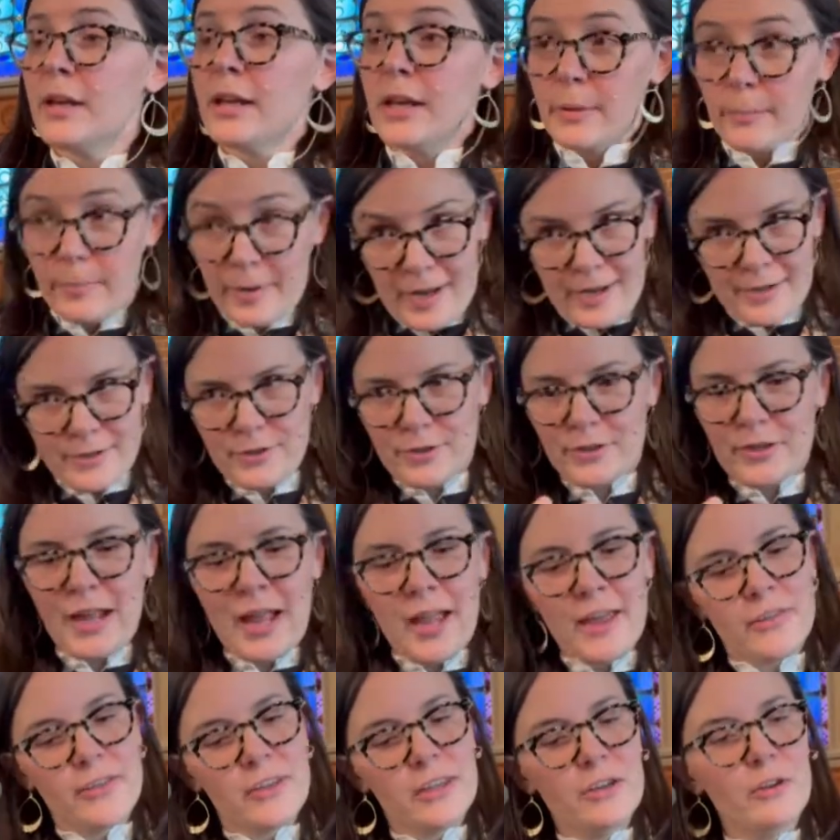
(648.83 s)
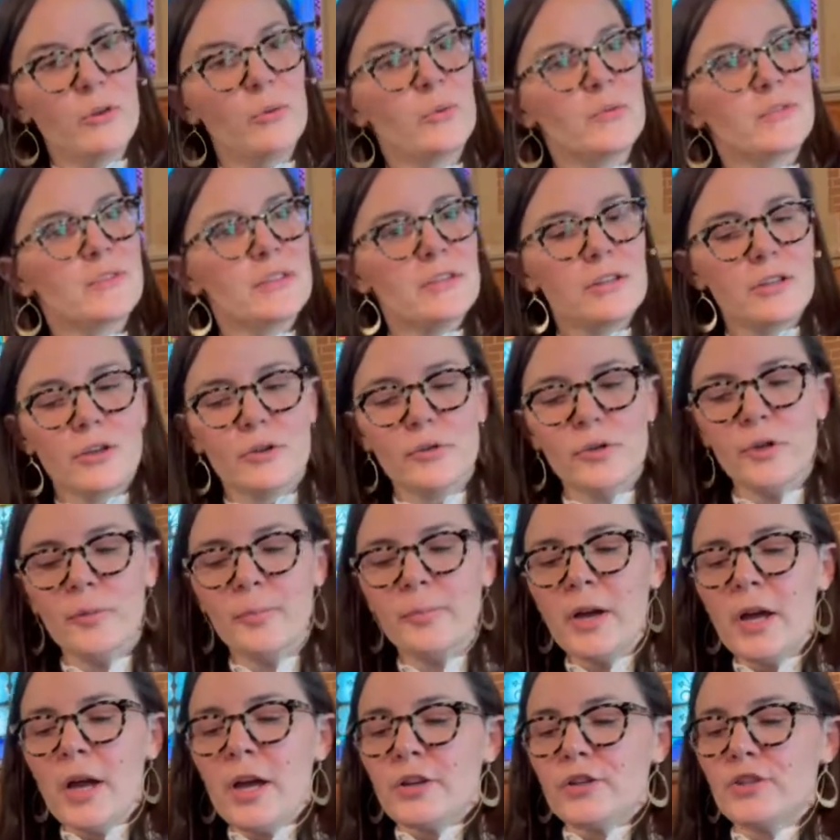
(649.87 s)
And Pastor Kathy, who was in the
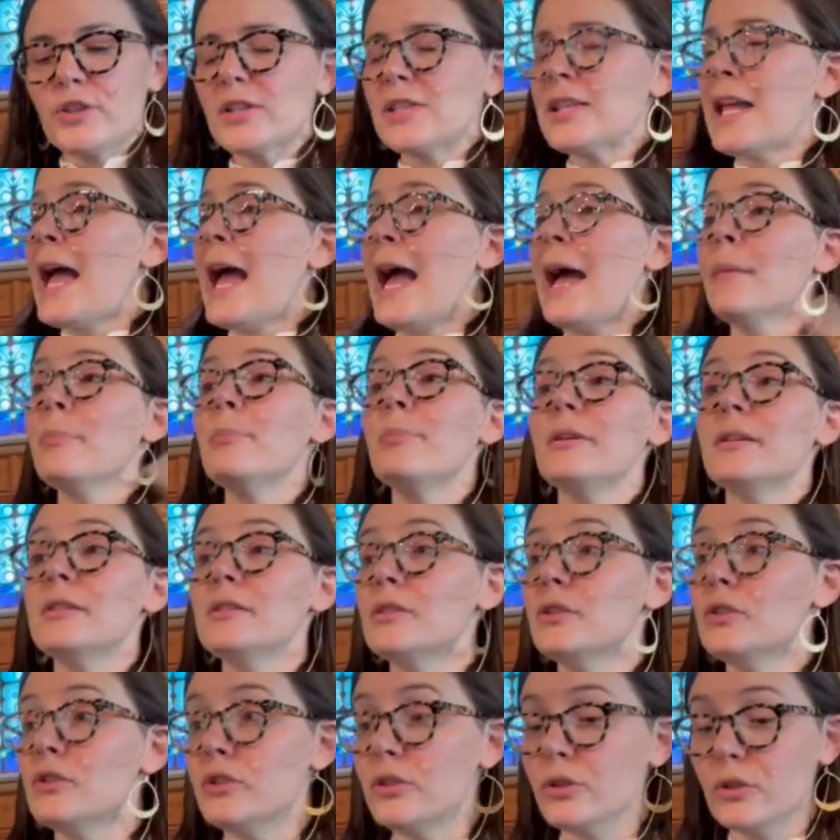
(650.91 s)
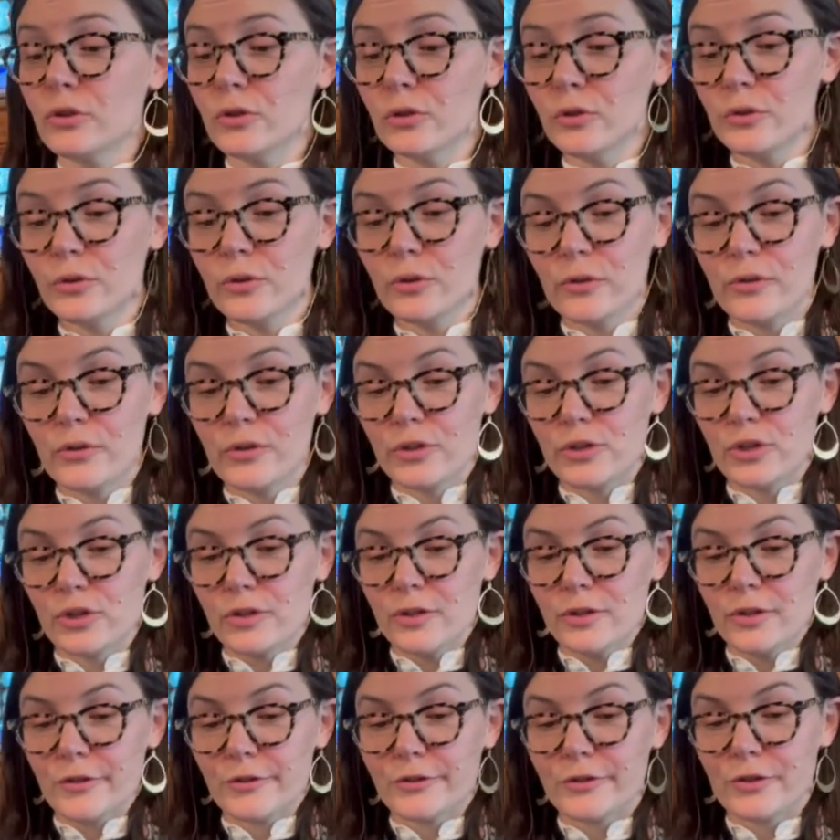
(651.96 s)
group, just happened to Google the
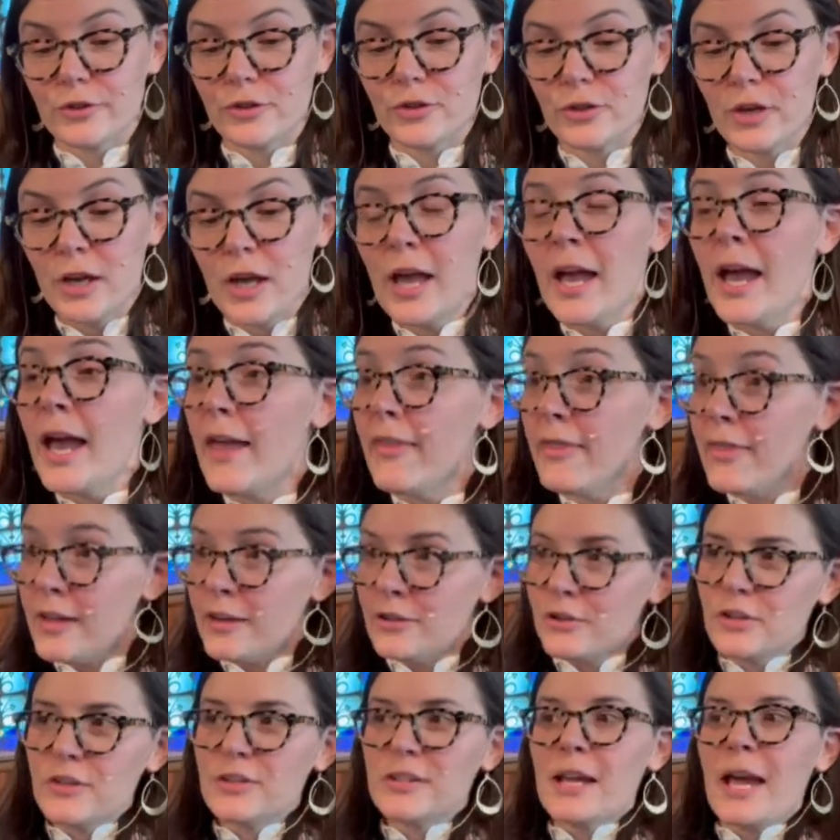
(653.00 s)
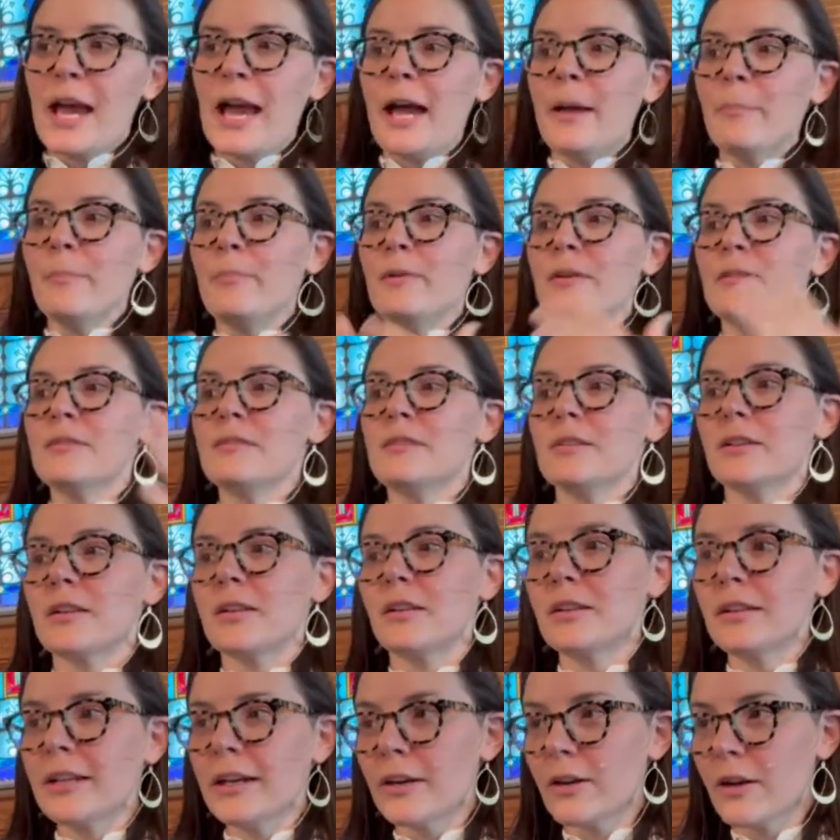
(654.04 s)
church and then just happened to
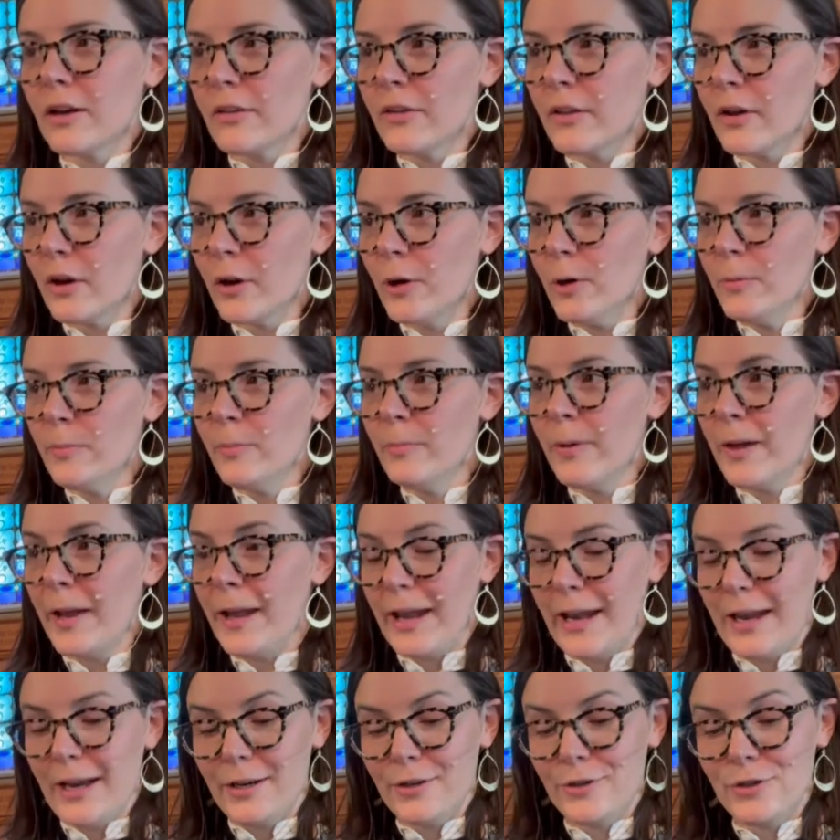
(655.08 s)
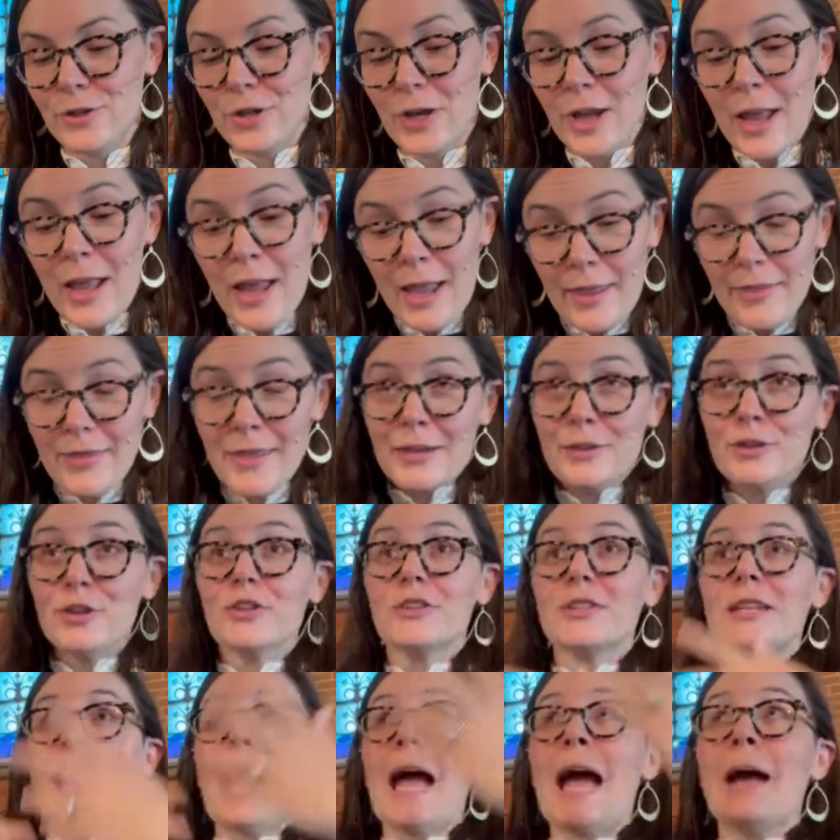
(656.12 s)
click on the homepage and then
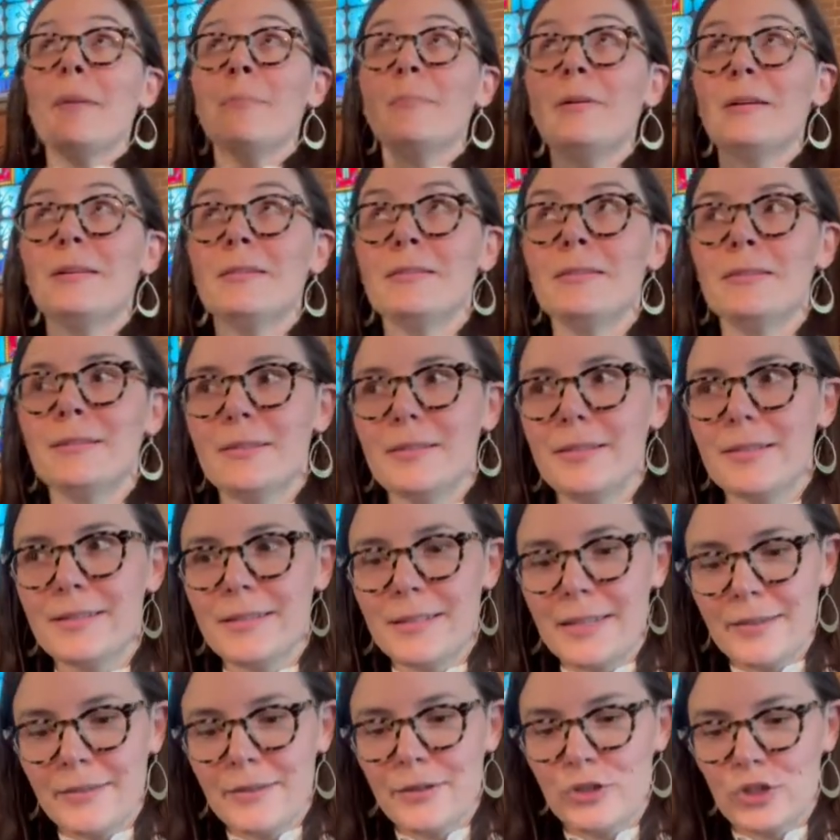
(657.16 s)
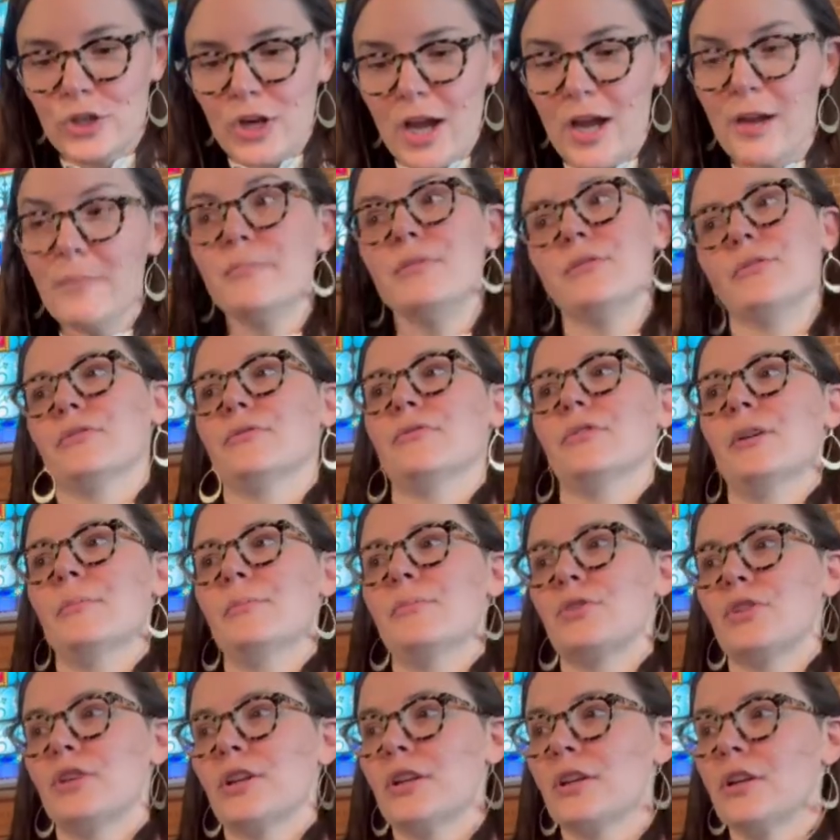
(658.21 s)
just happened to see the job
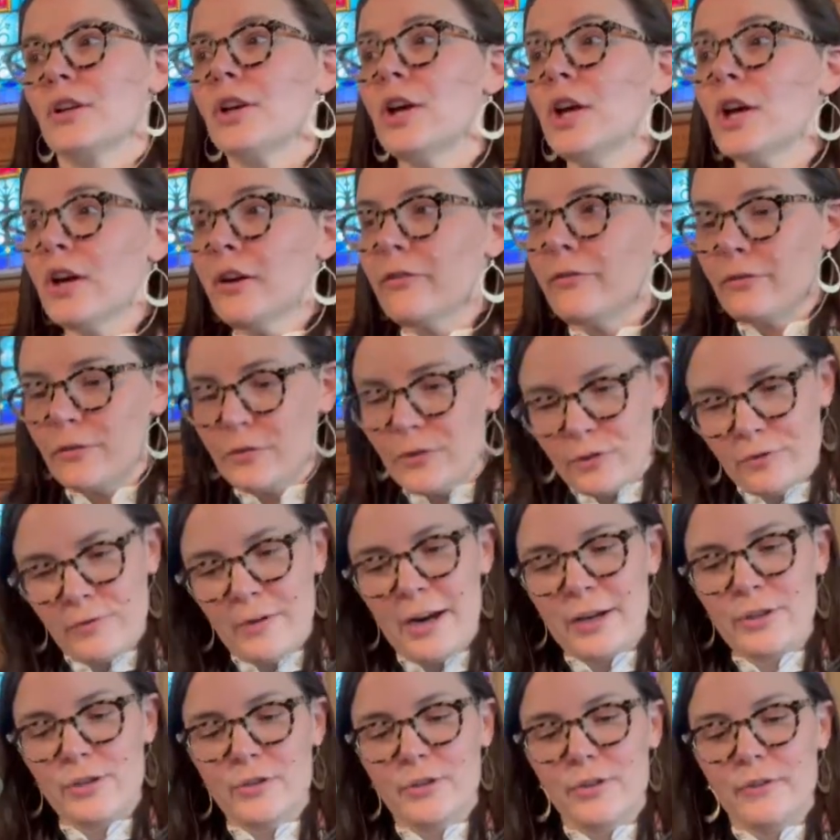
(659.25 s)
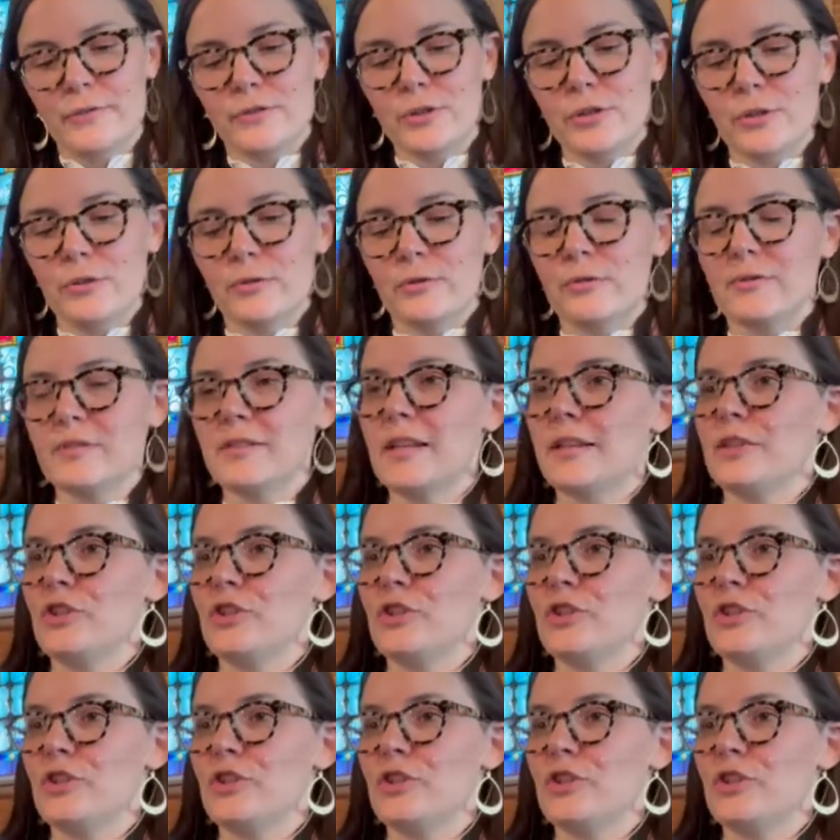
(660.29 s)
description for Director of Children's